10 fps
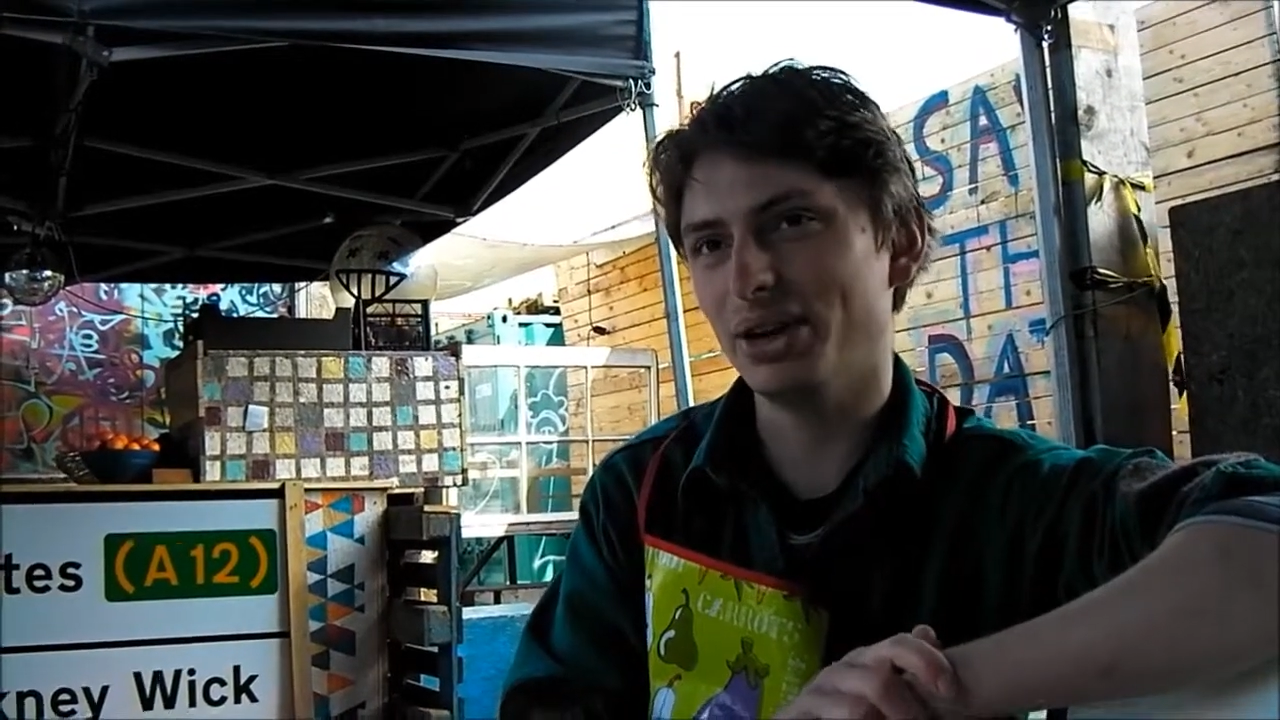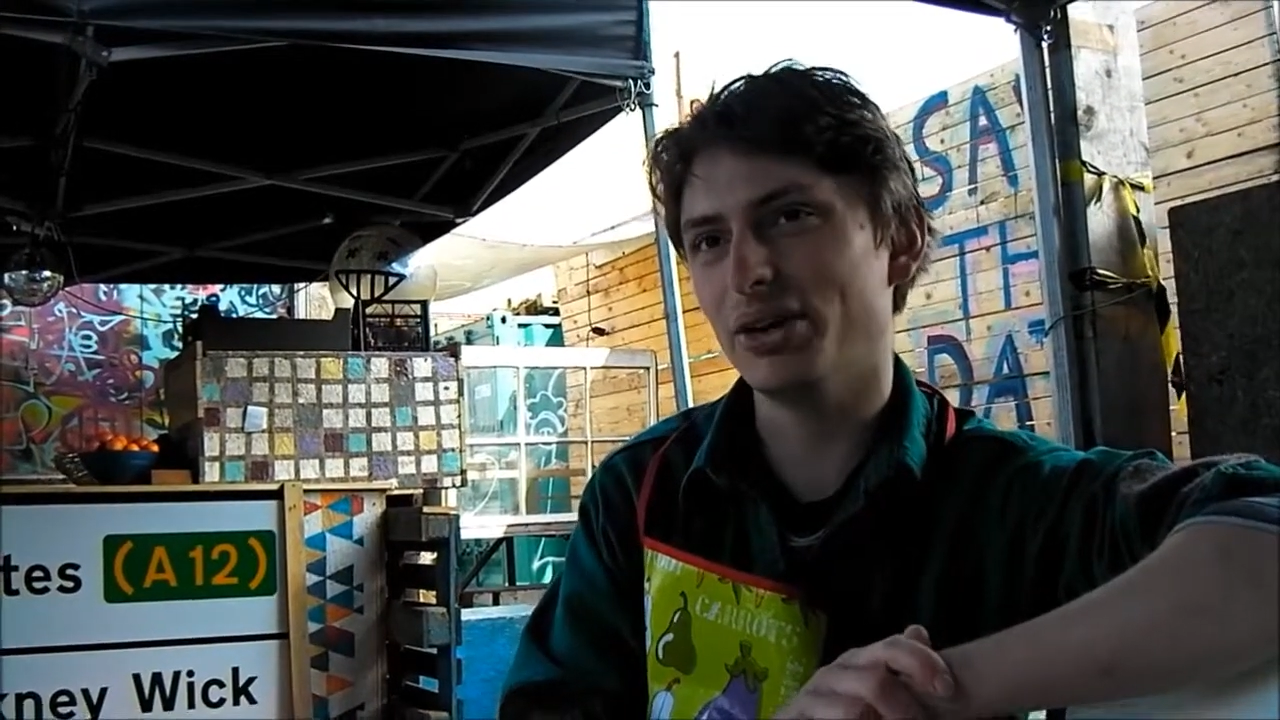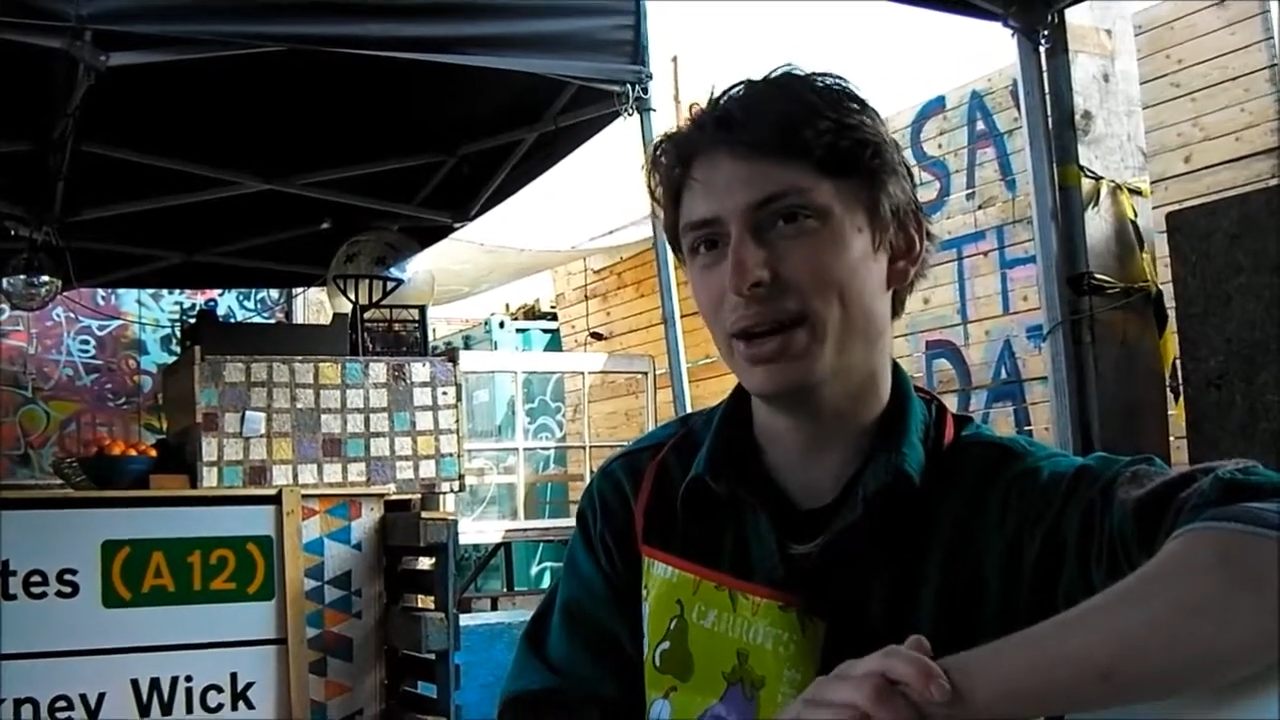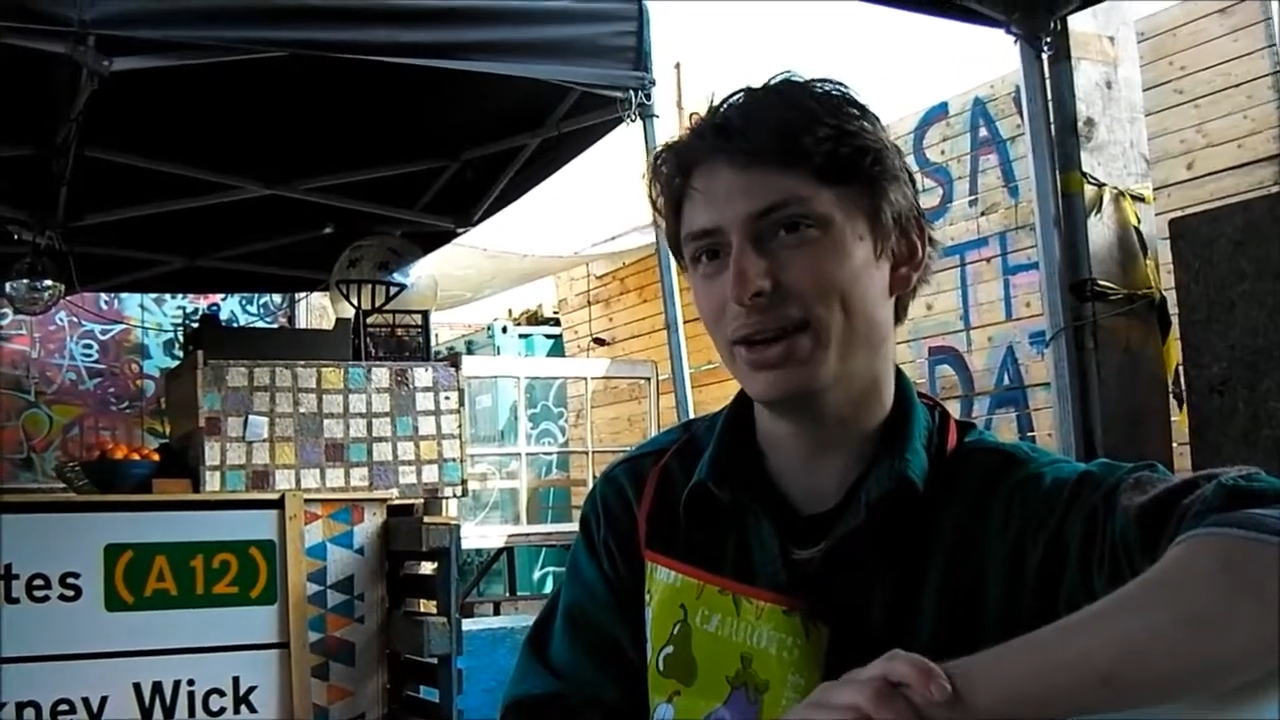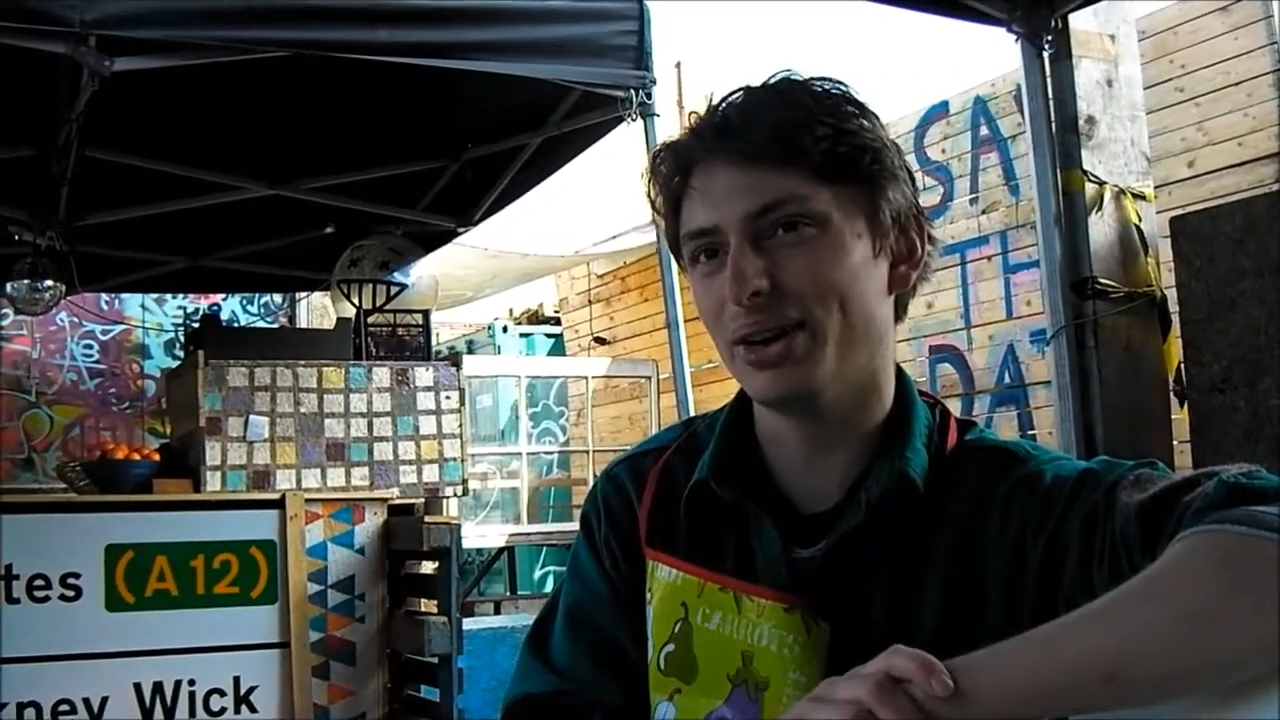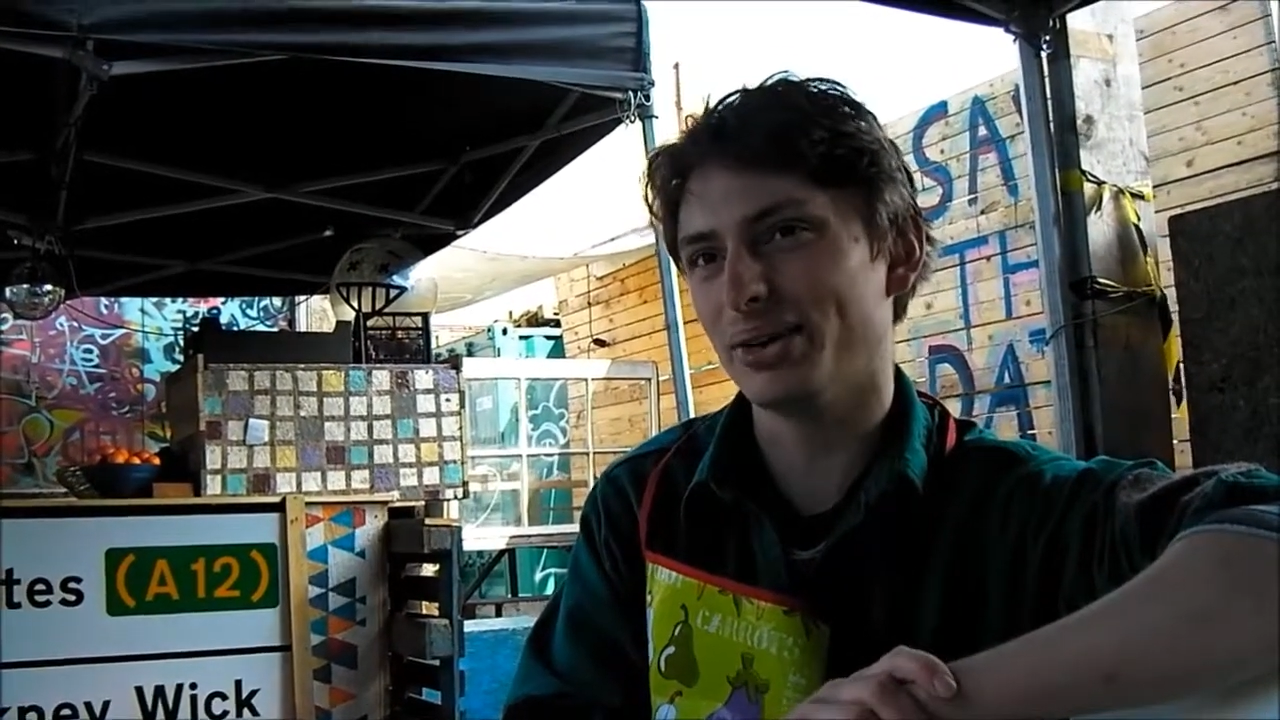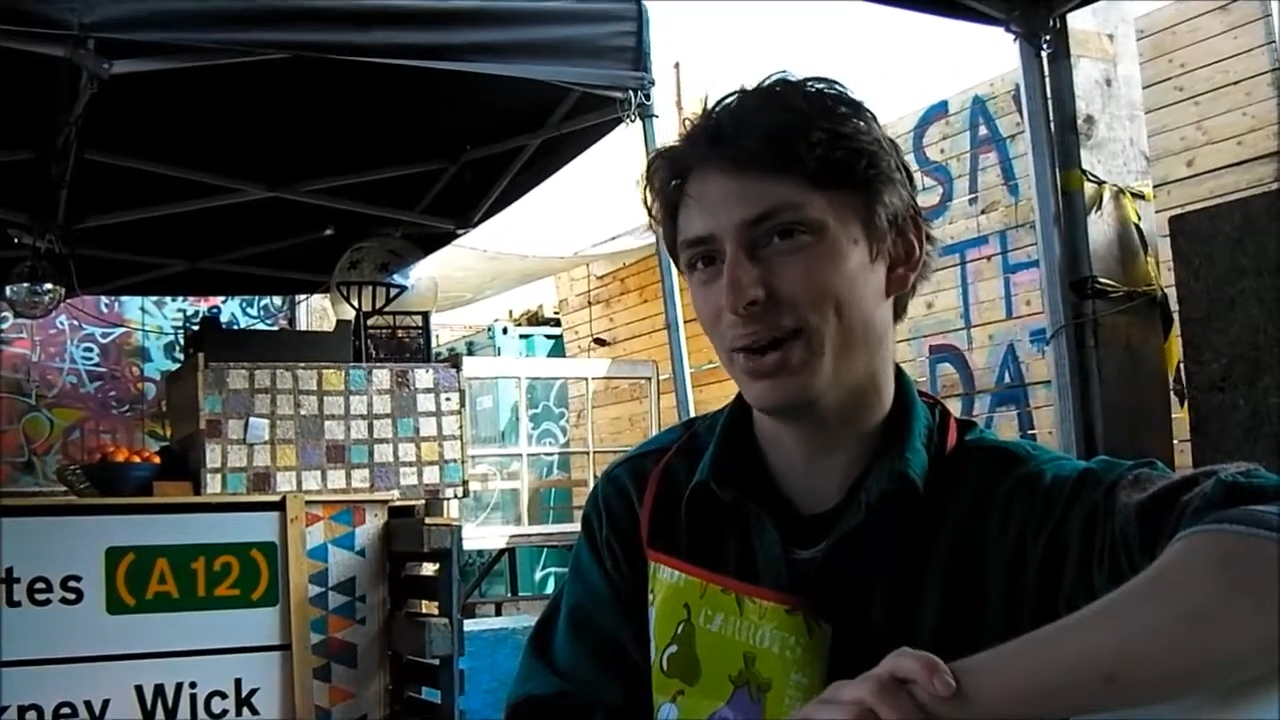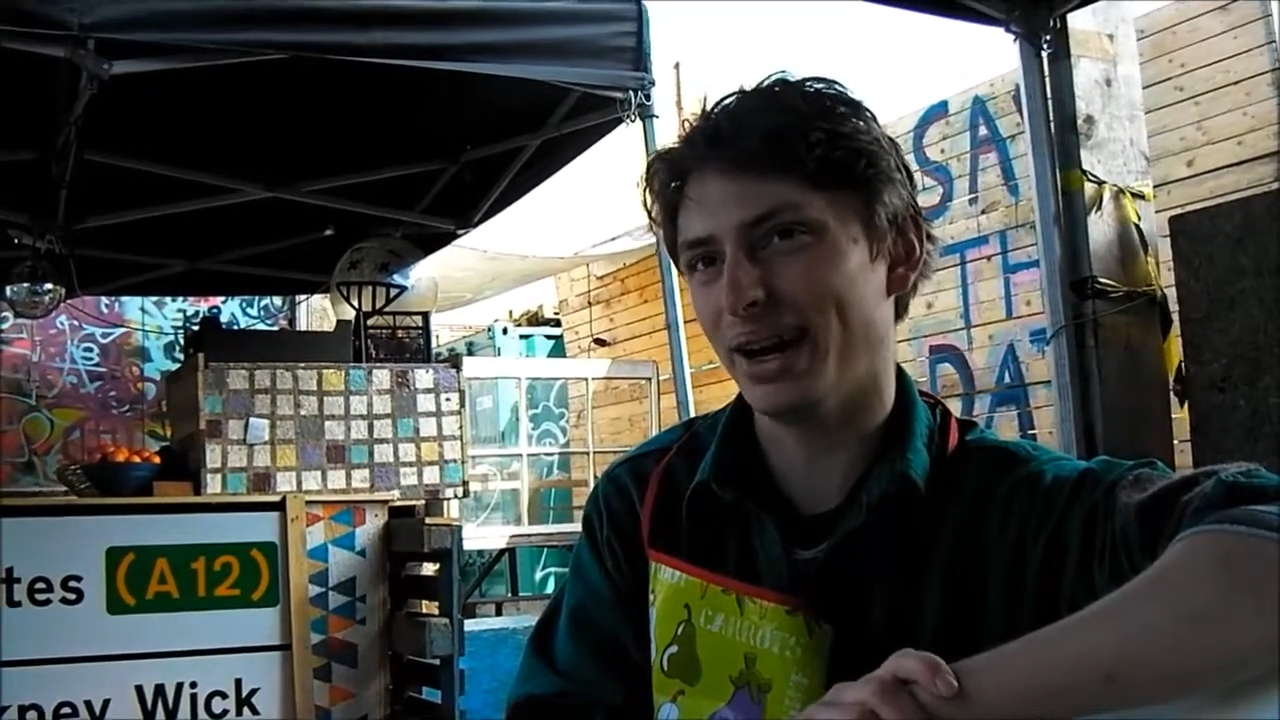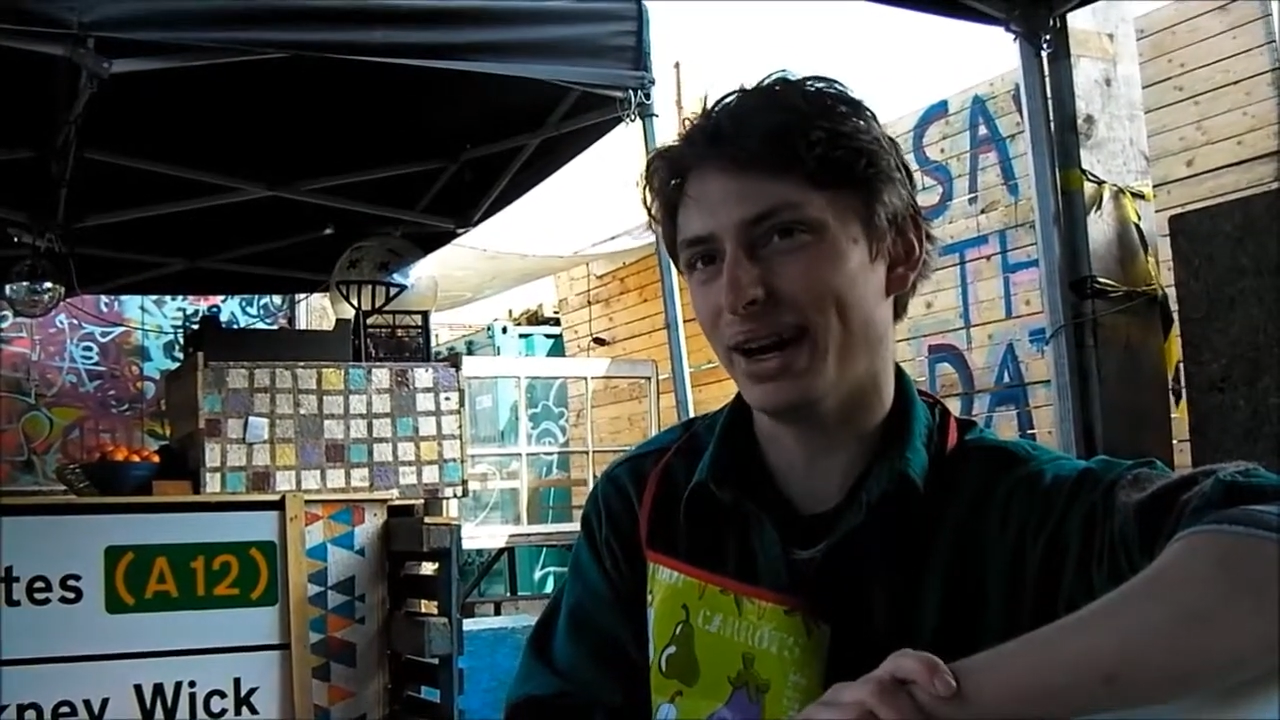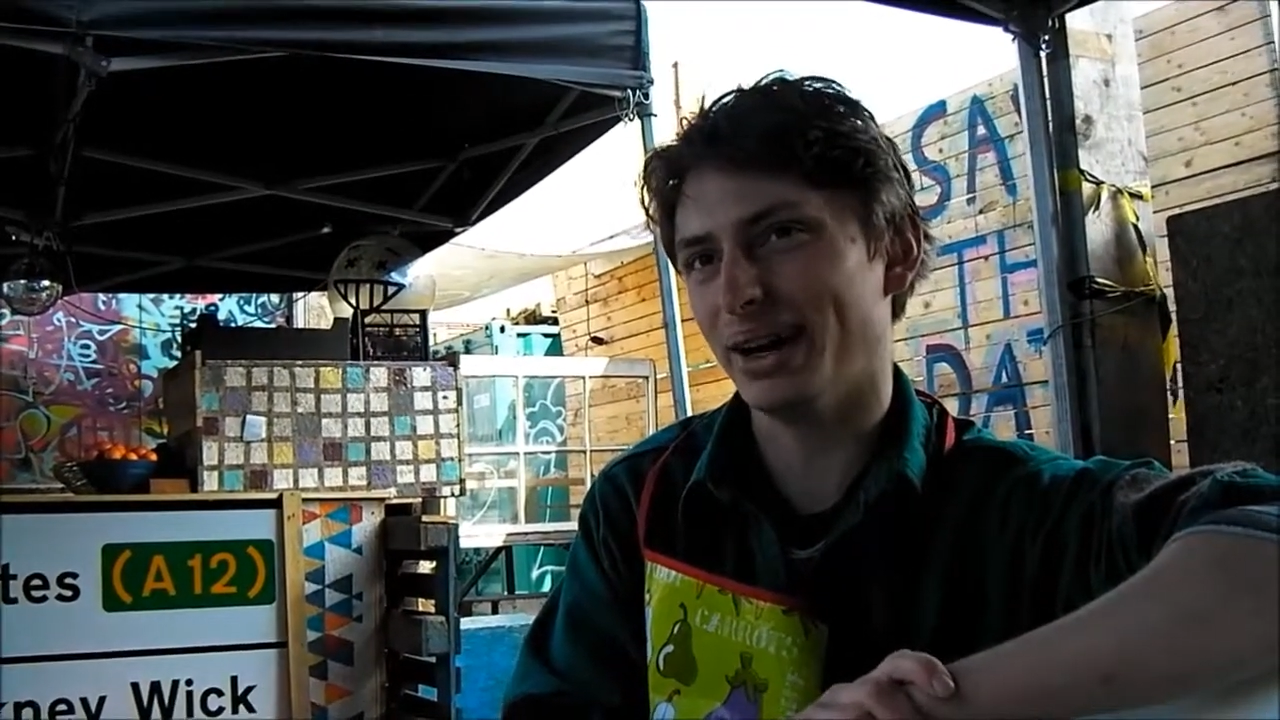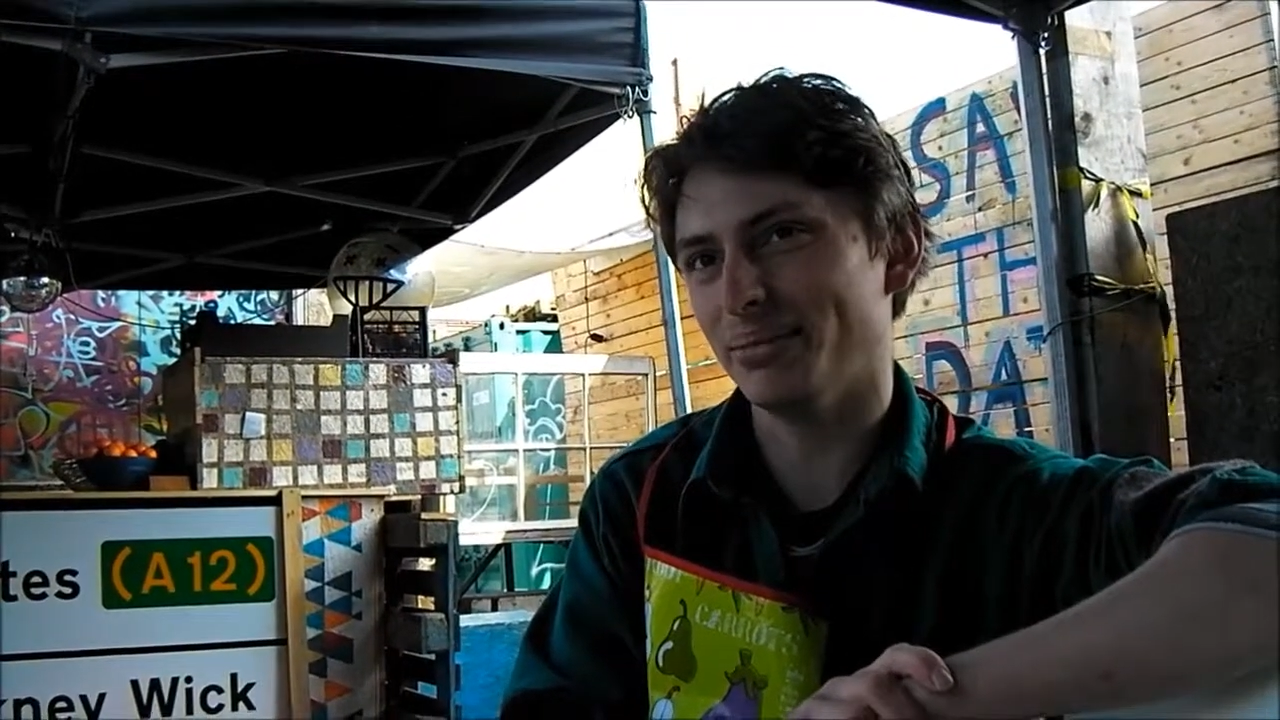We're not quite